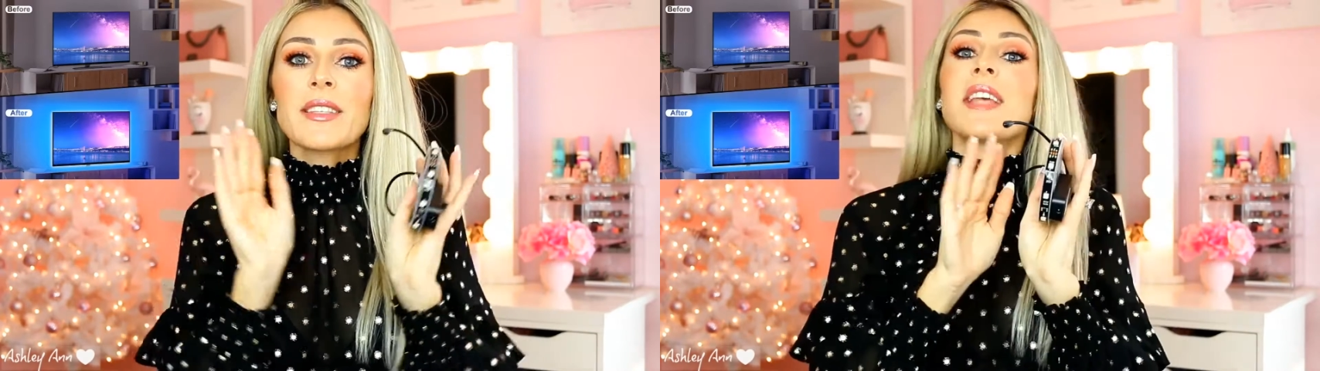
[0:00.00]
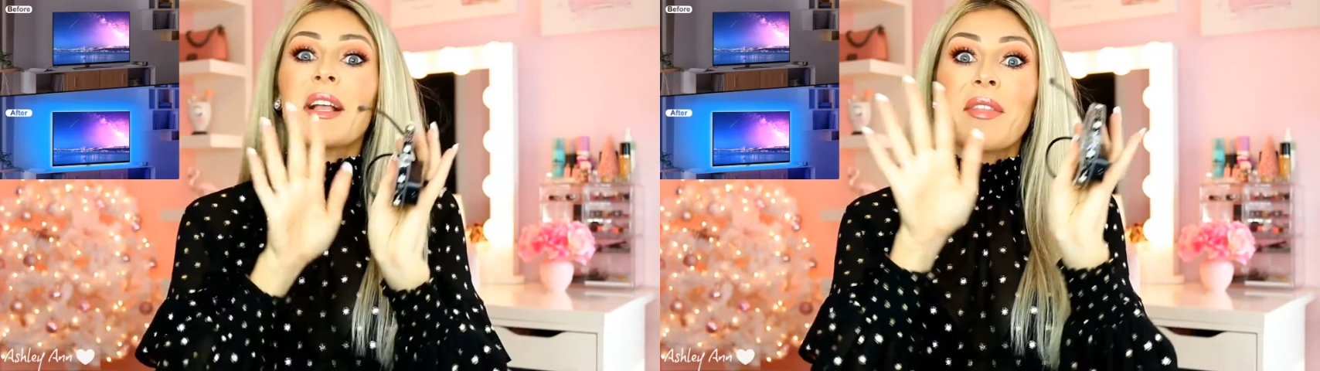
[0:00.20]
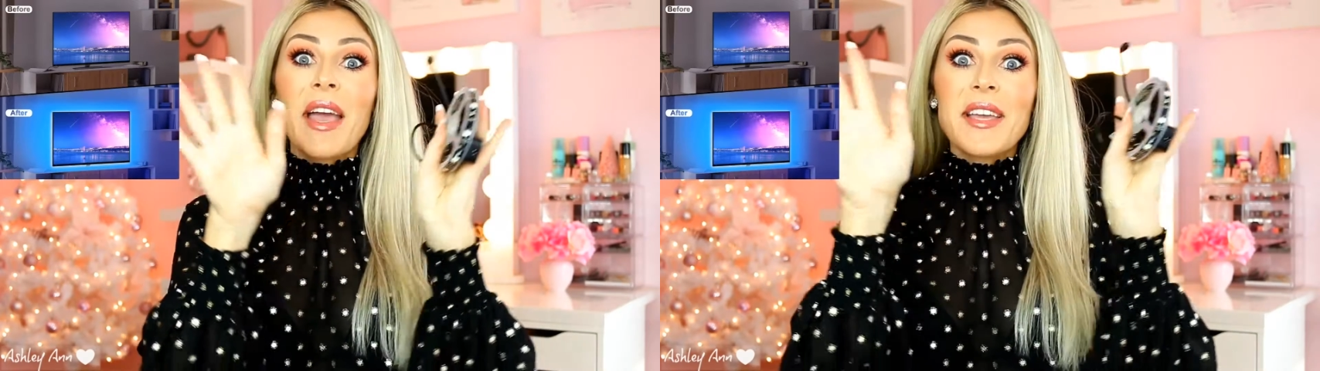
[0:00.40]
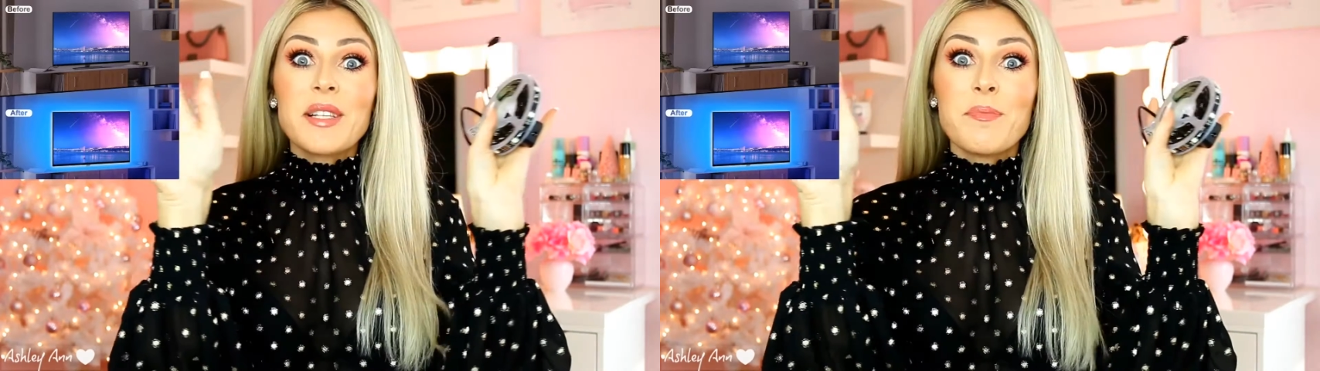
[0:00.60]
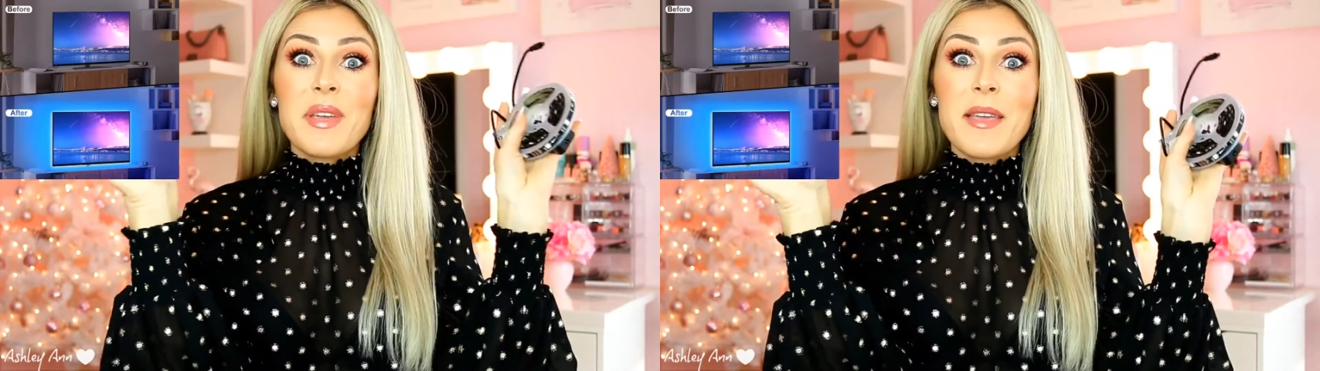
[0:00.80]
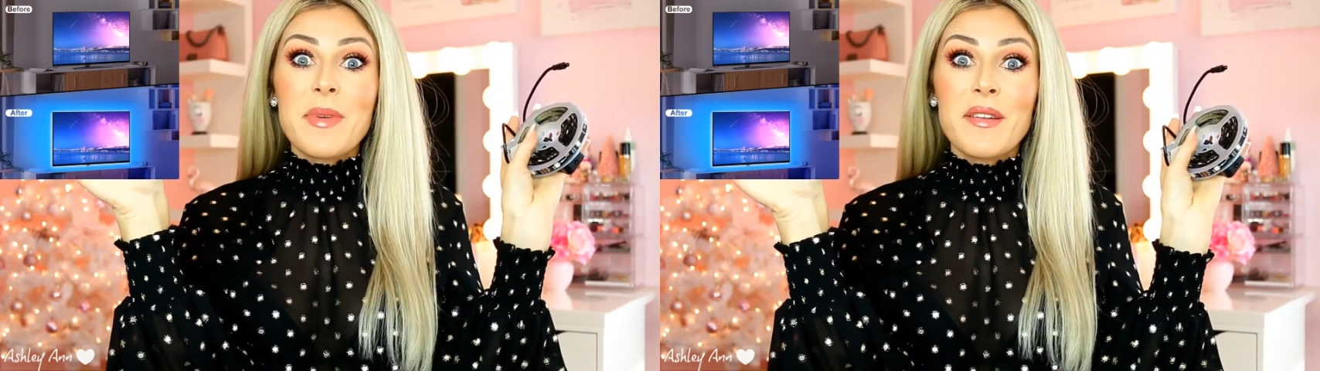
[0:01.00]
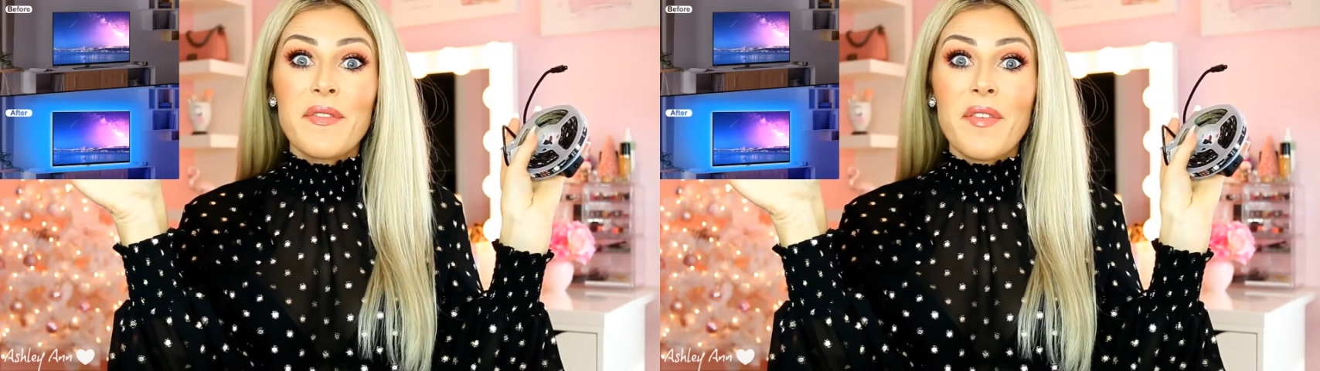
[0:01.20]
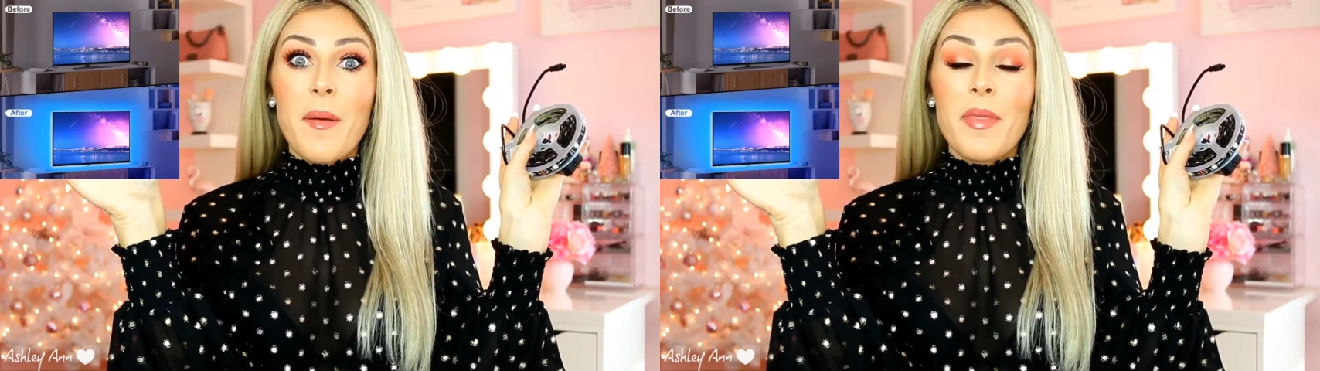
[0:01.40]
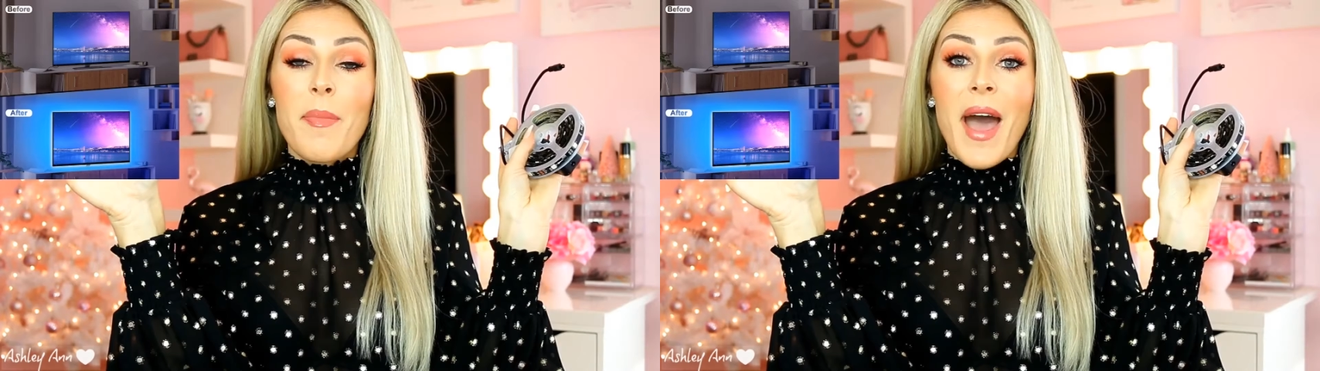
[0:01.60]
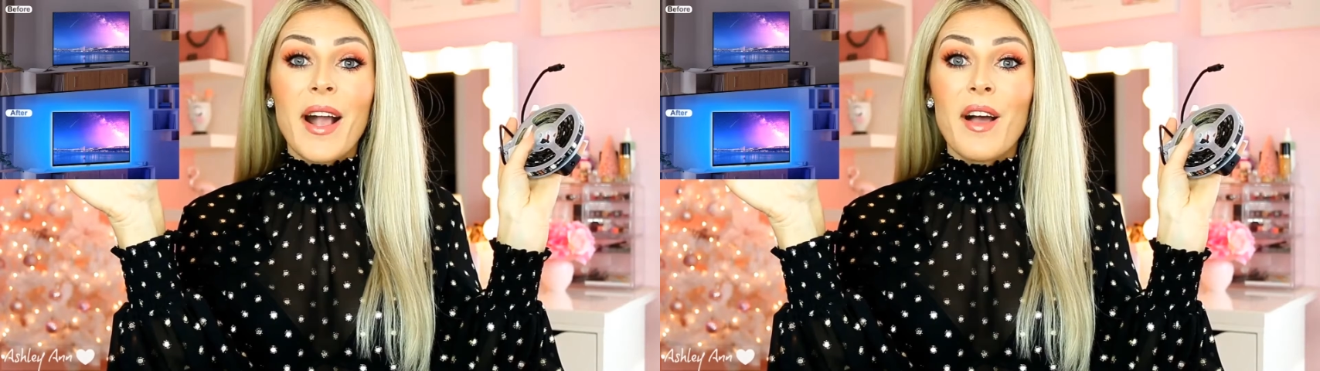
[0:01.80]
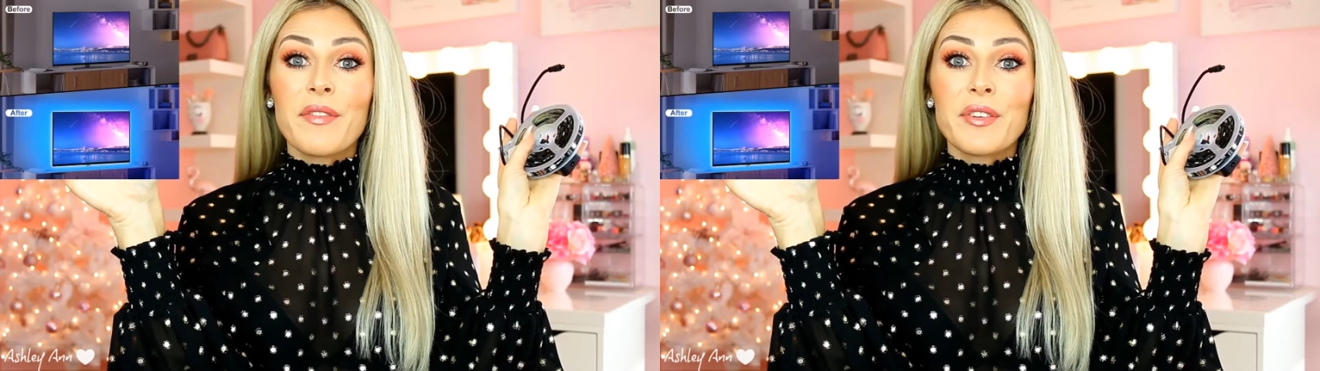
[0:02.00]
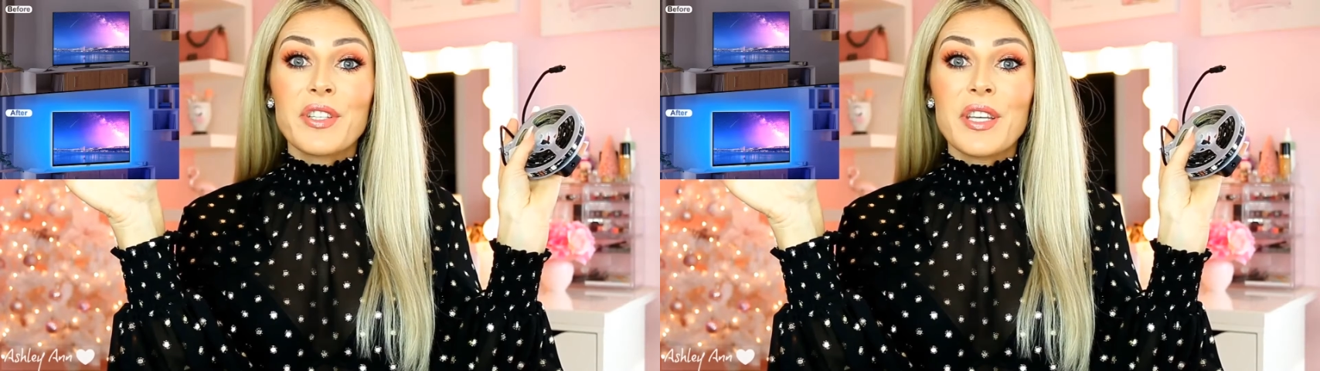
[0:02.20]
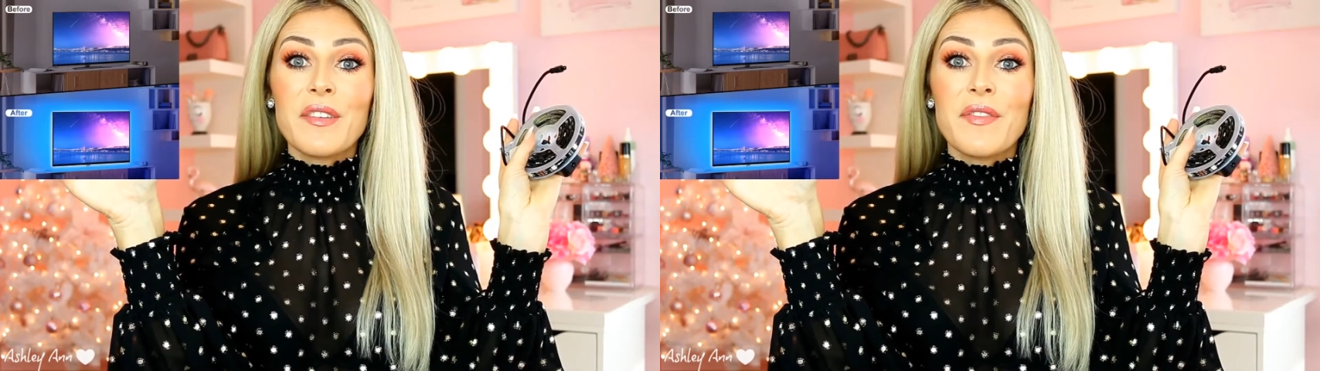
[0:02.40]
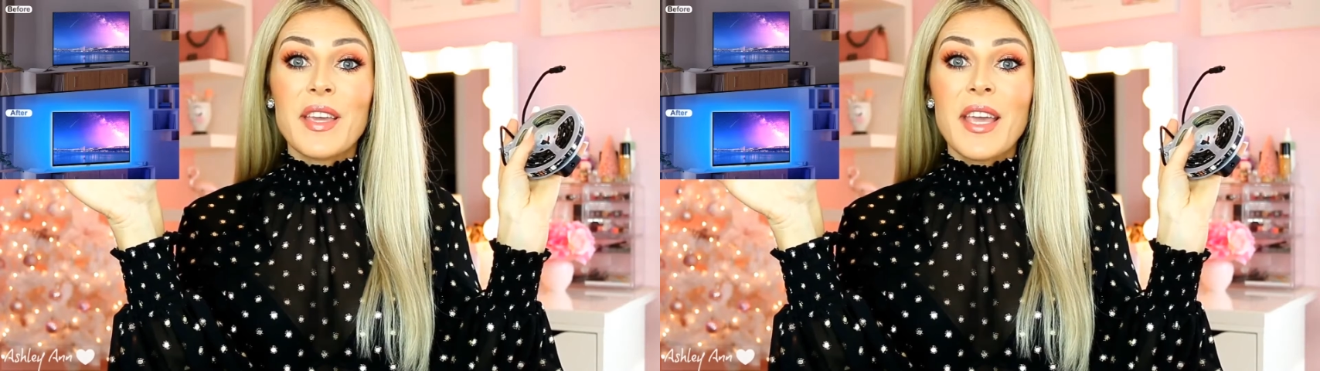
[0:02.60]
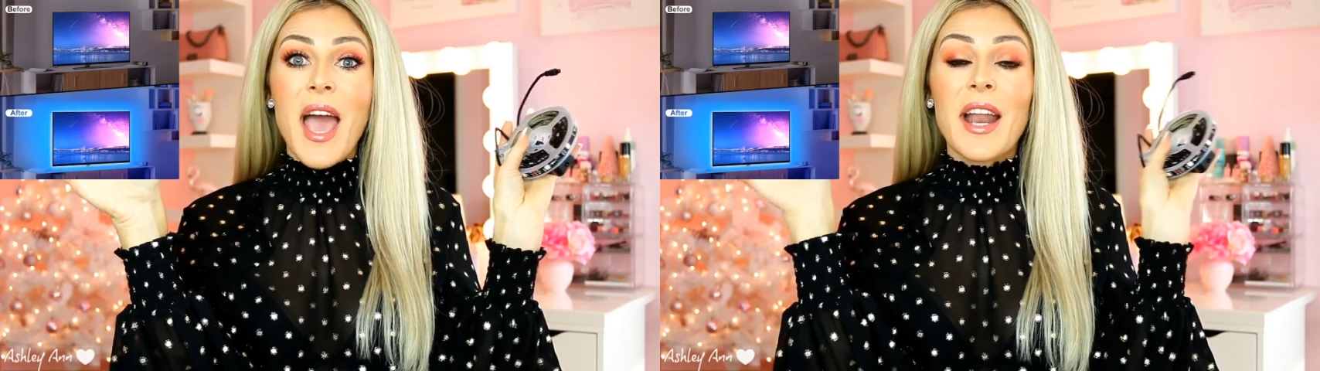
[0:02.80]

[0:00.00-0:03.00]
It's like light is beaming from the back of your TV